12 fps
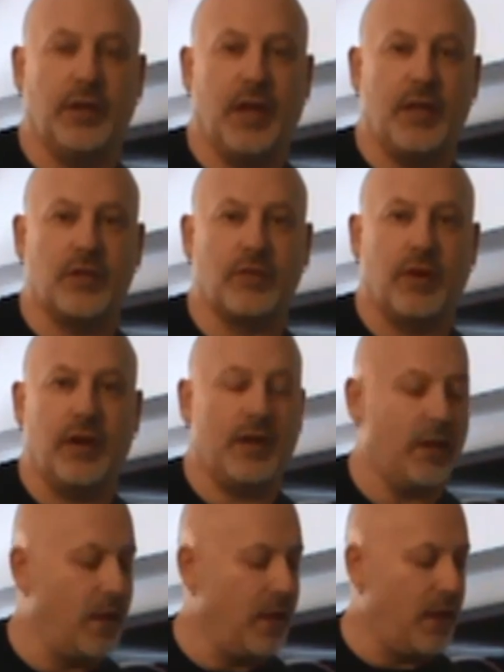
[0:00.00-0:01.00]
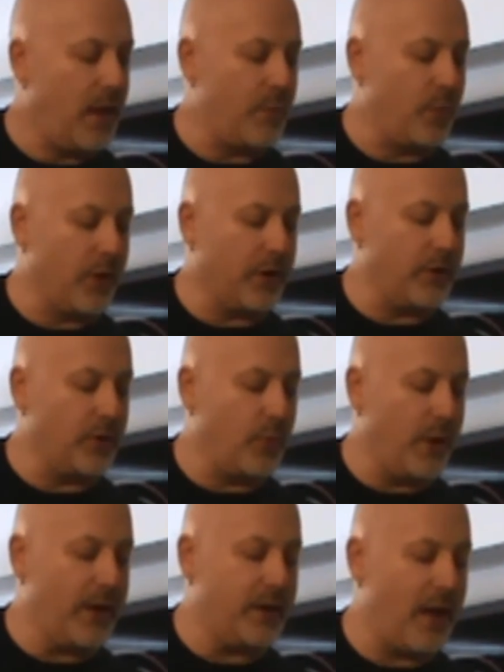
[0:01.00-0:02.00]
A string, and working your
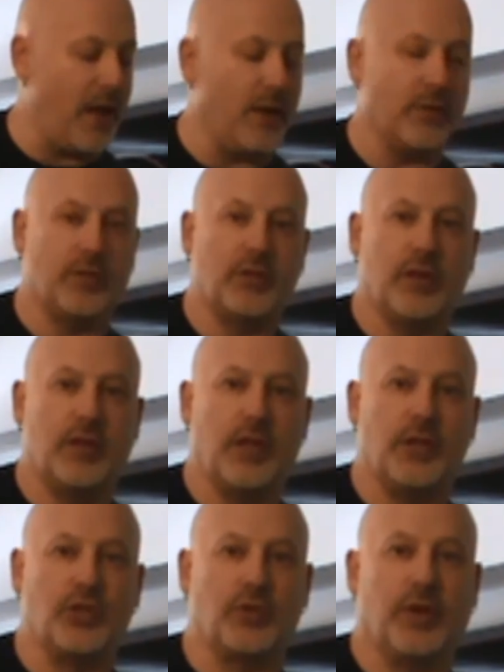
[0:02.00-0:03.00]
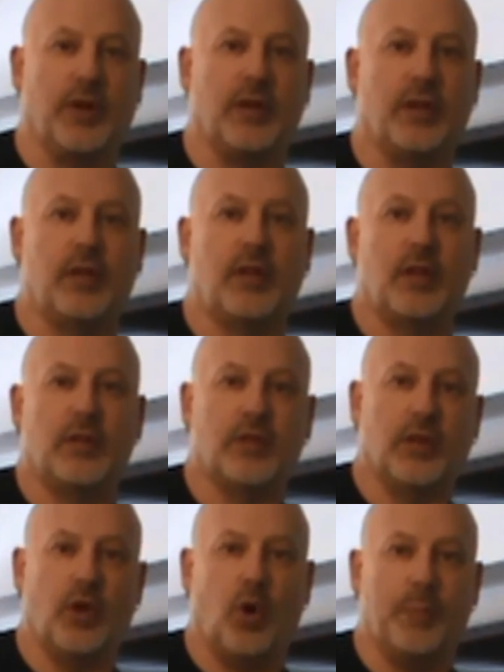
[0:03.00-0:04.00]
way down to the E string to
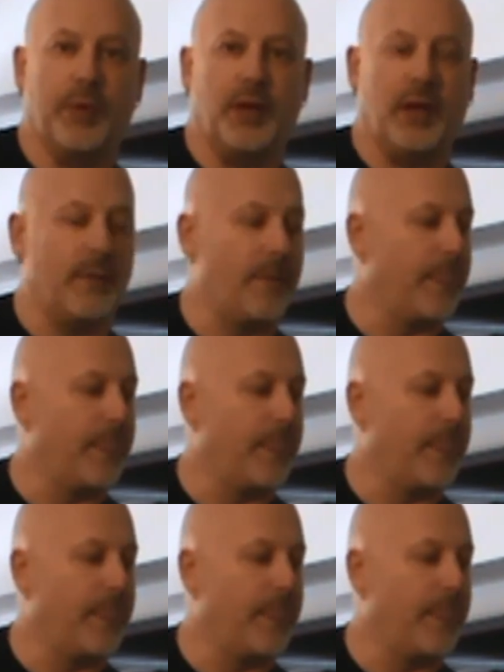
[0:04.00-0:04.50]
the open E.